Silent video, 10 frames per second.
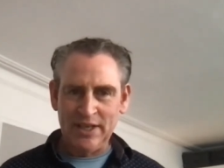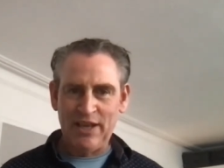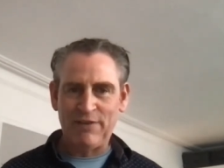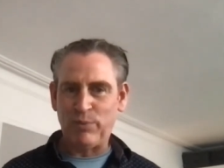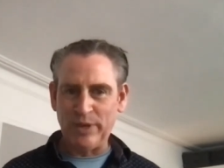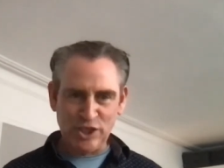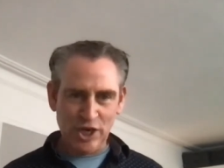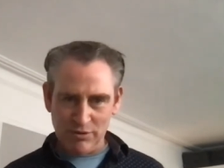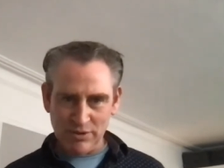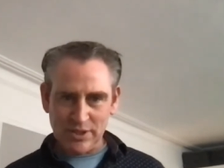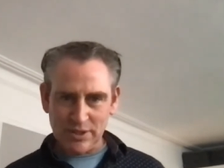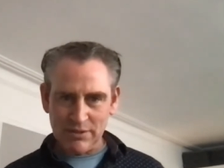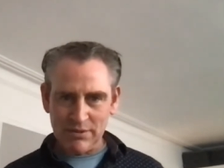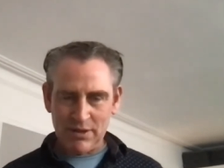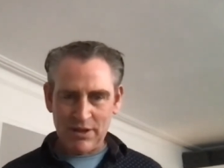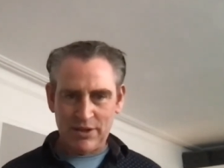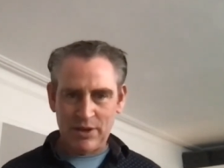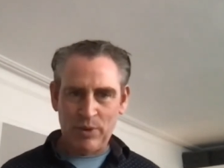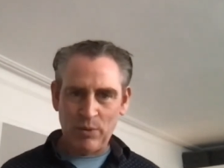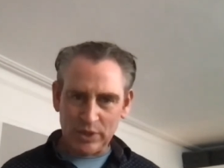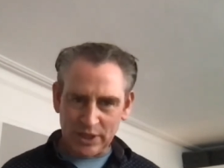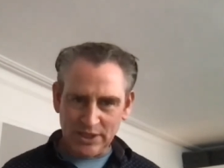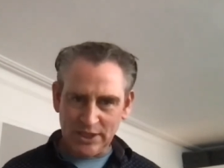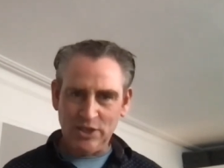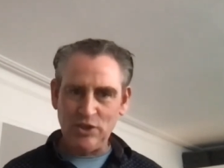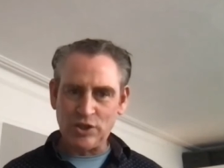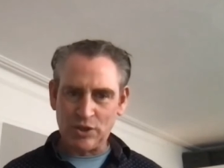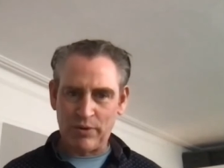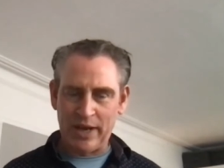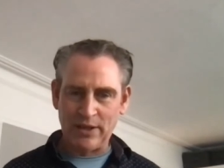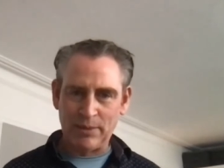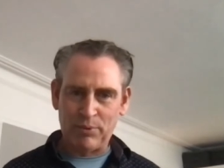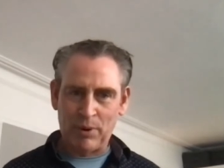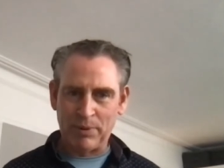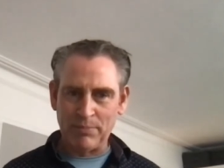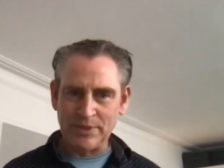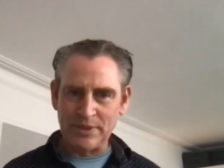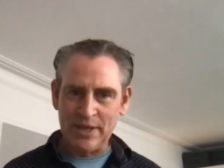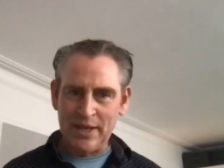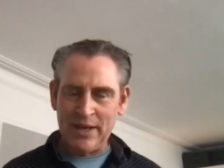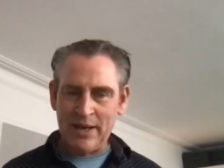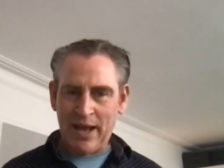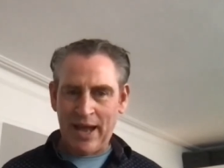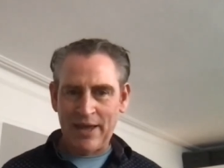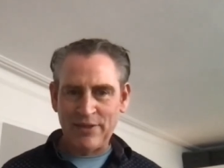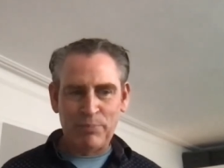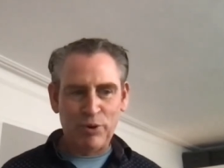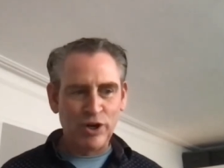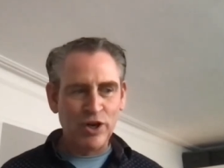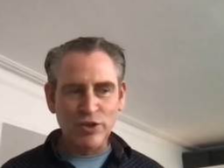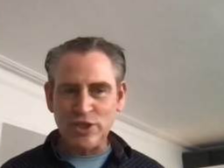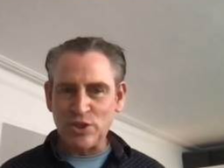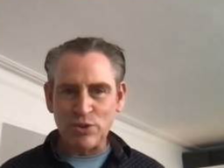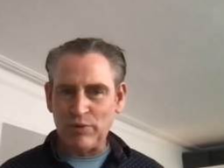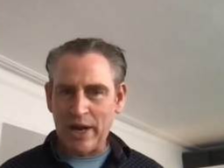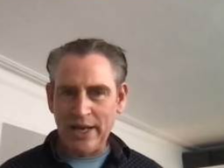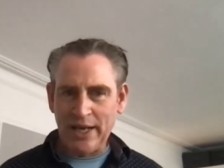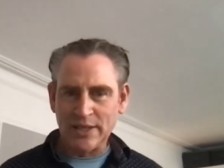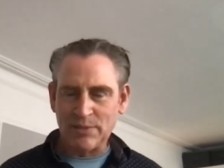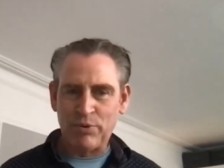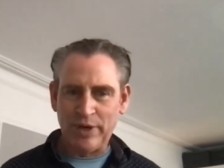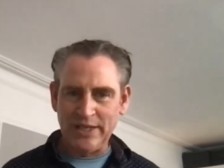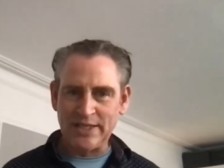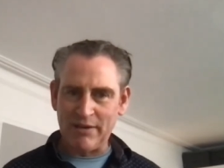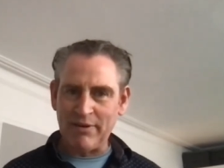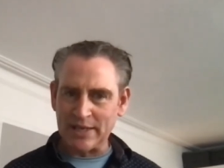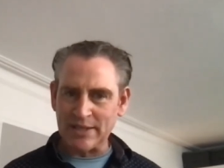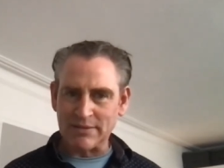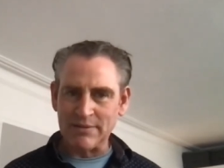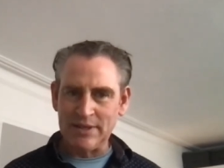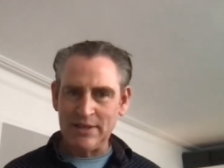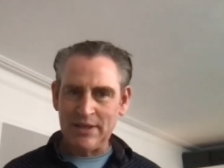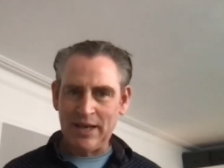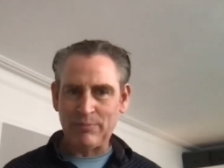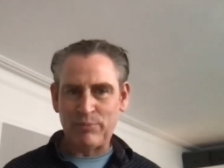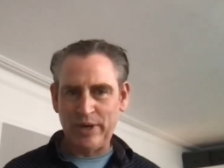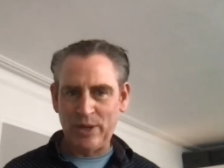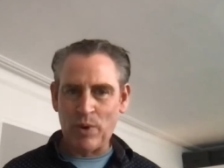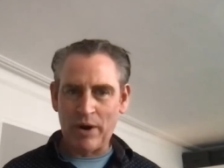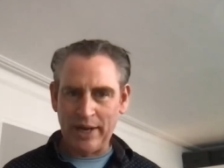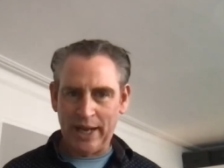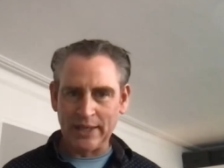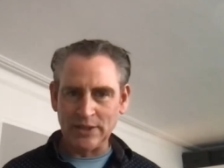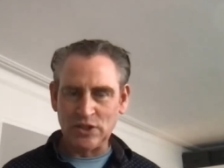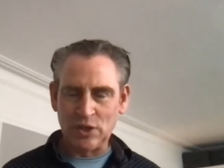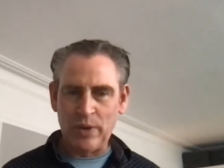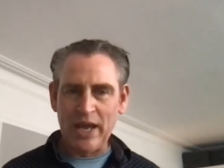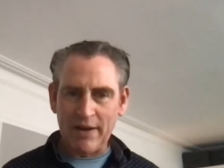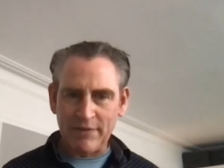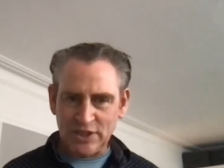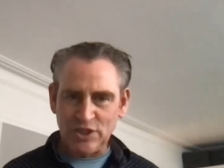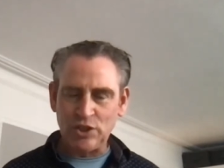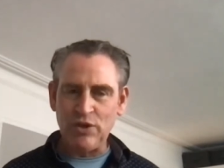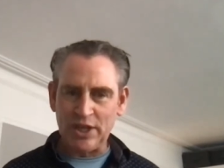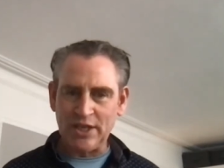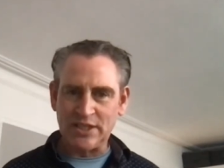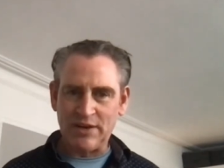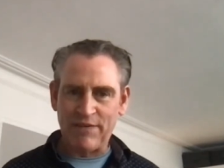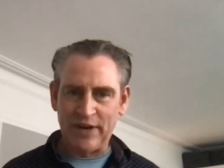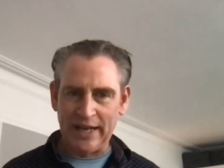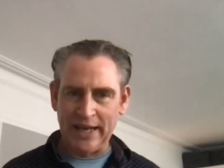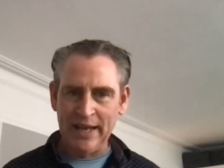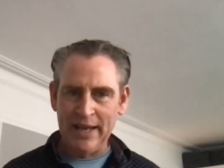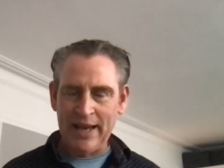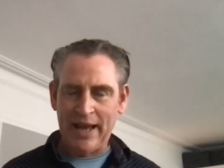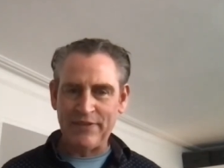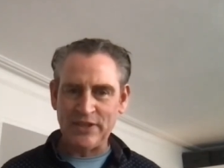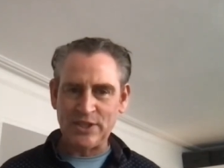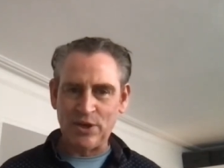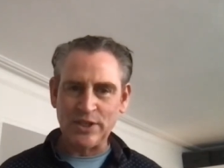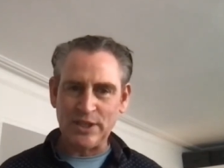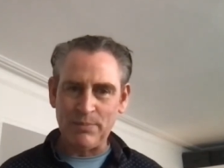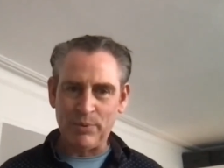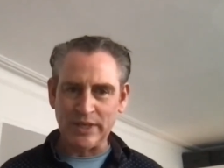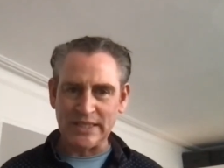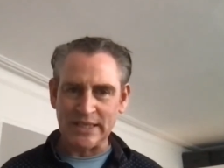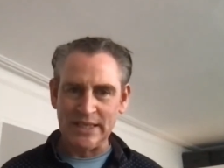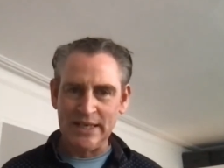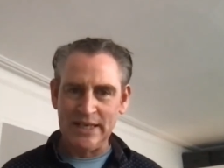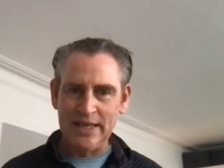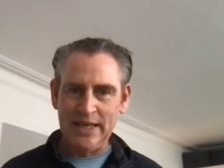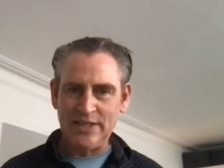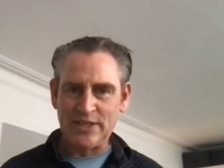If we don't, then we will continue to create the problems. And the prognosis already is pretty serious and pretty worrying. So we have to do things differently. And the starting point is